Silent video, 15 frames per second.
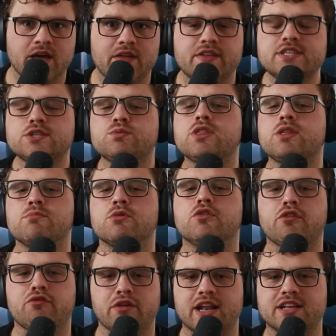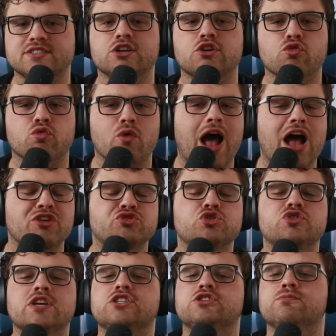This is where the movie fantasy crashes
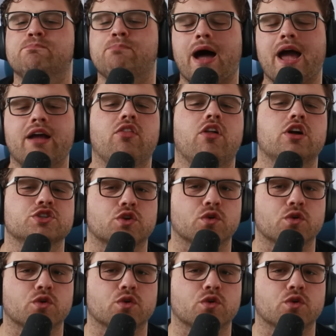into biological